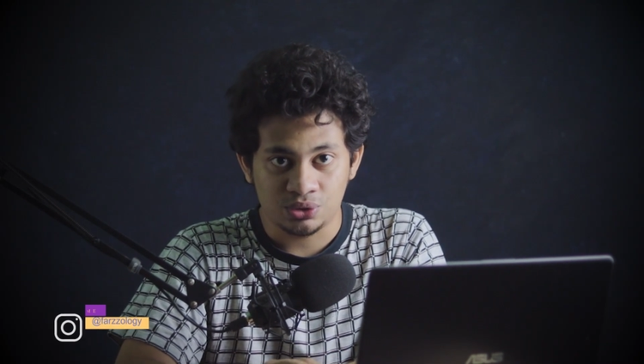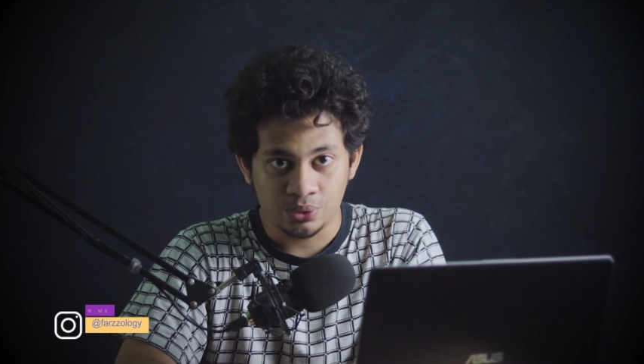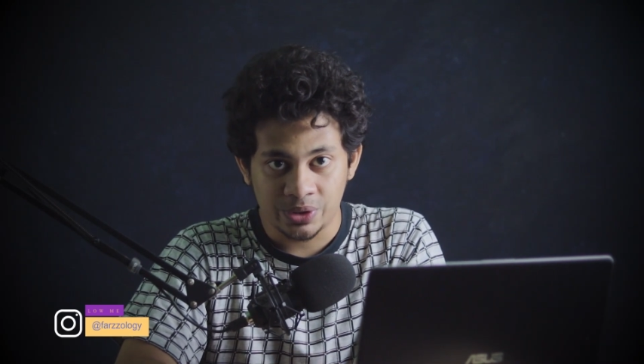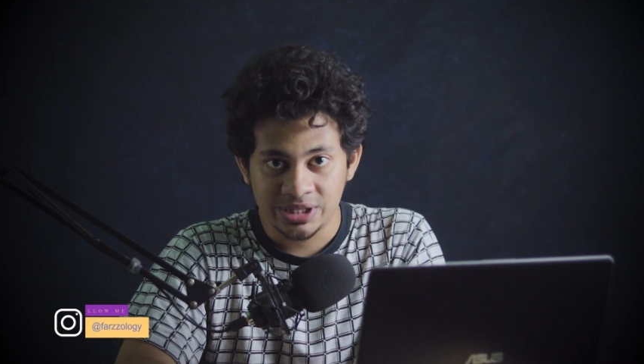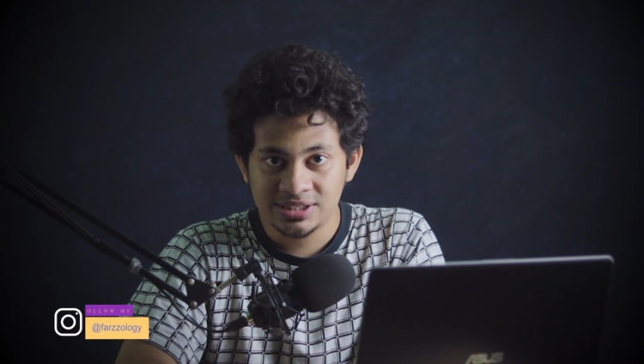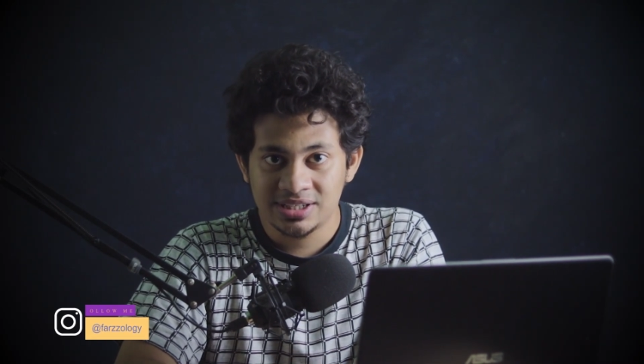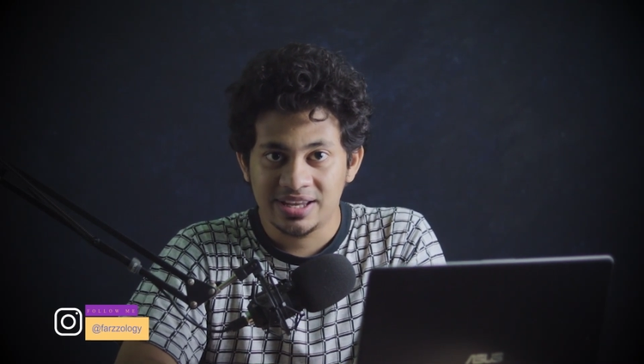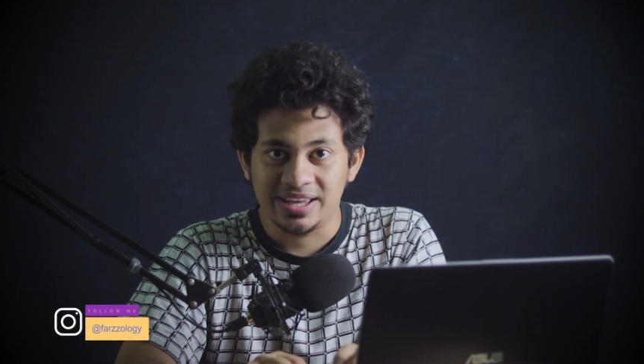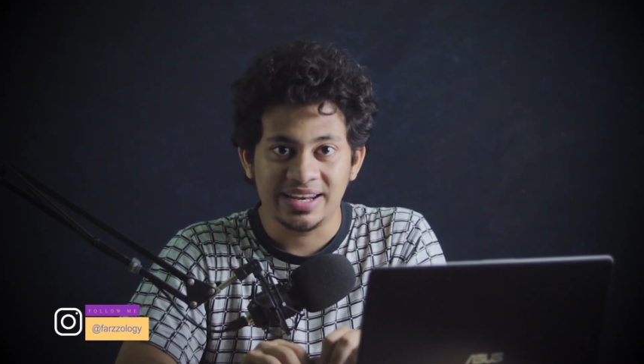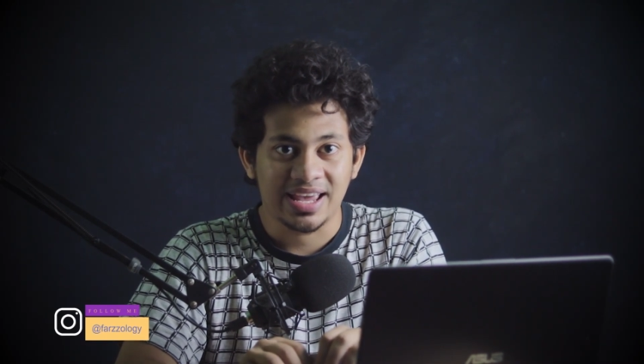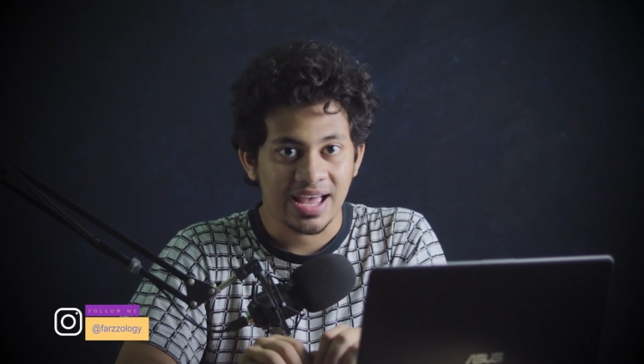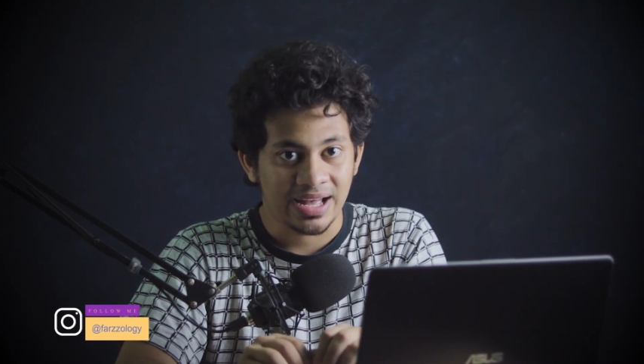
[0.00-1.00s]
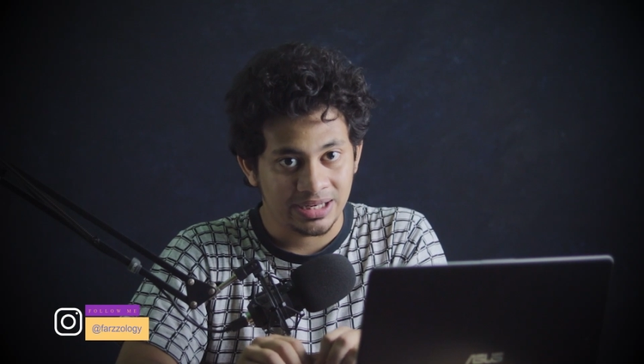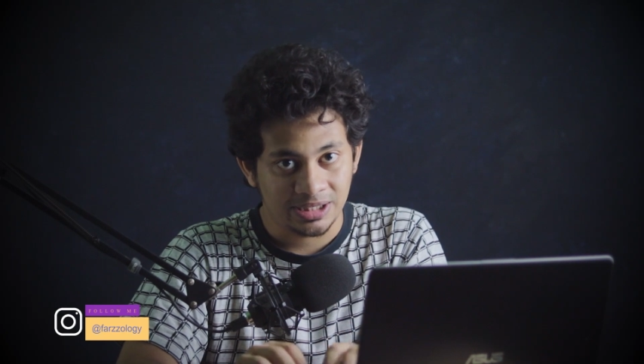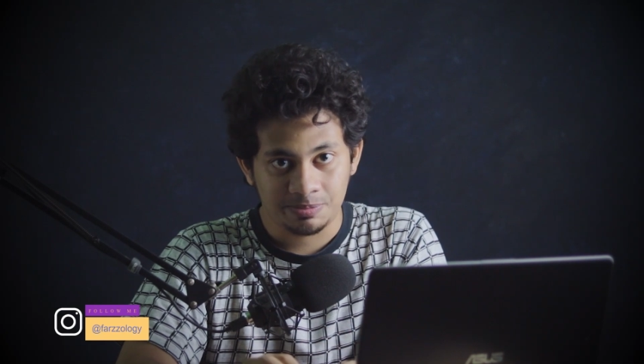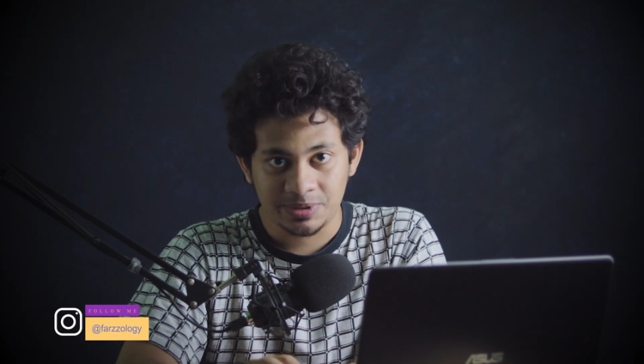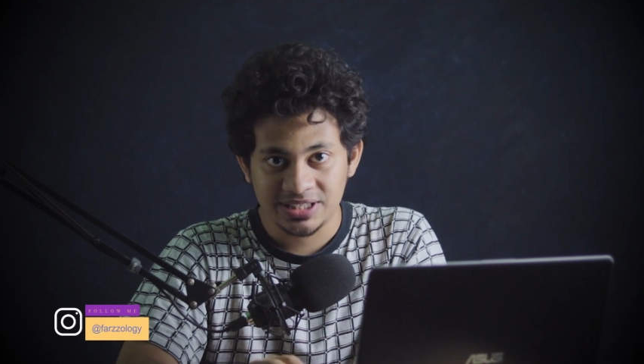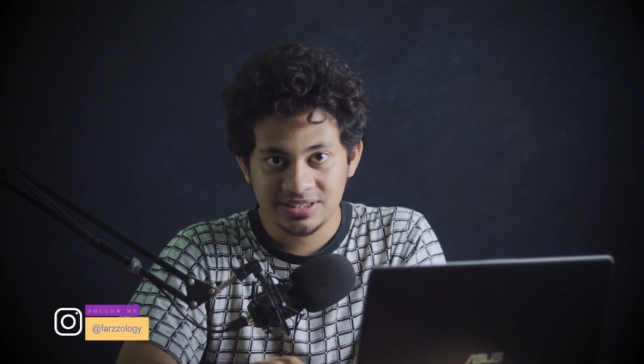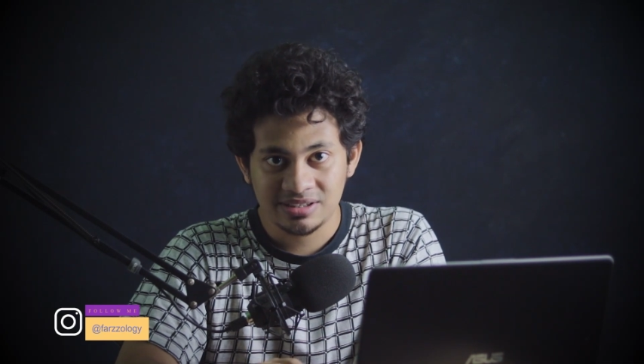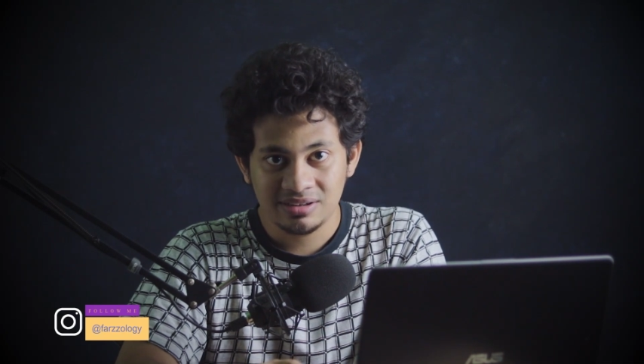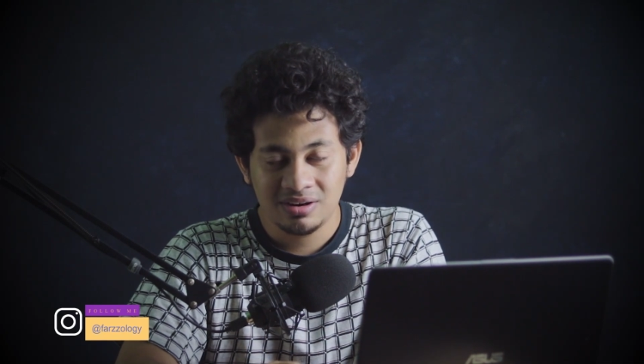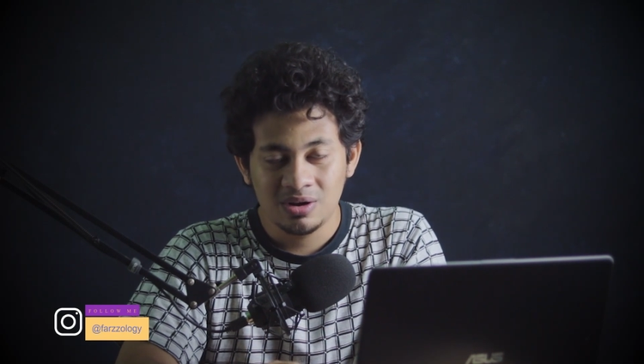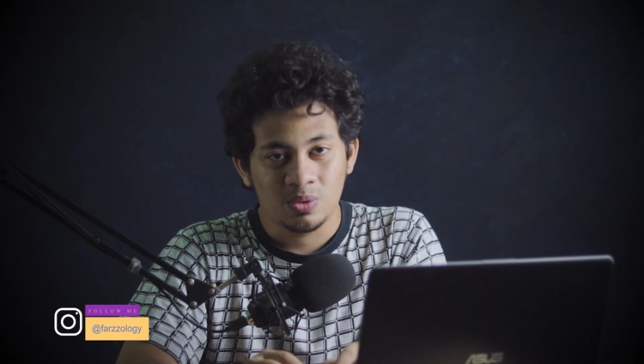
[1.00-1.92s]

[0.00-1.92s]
do it in any picture